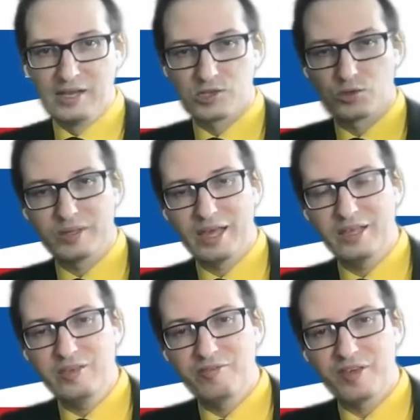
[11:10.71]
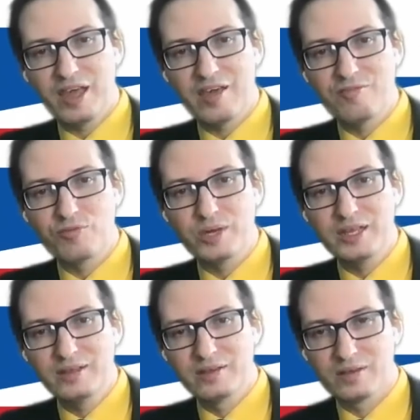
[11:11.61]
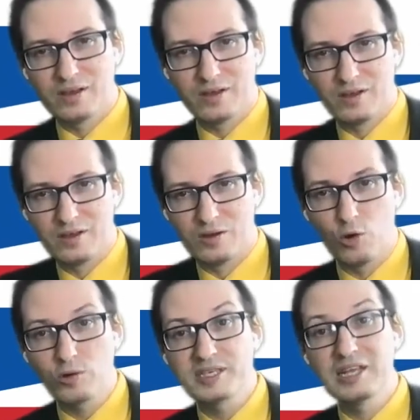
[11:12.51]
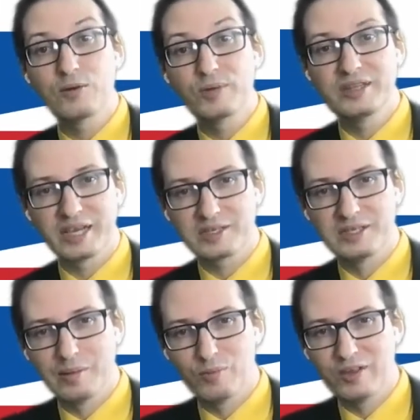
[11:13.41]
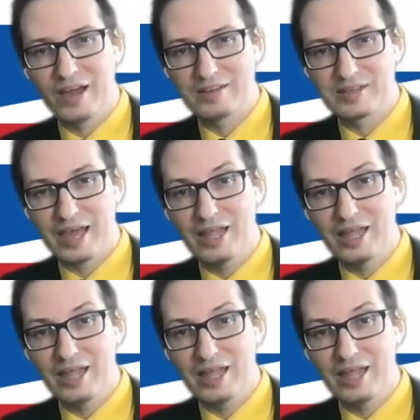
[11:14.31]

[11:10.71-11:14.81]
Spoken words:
So if every auxiliary index in memory has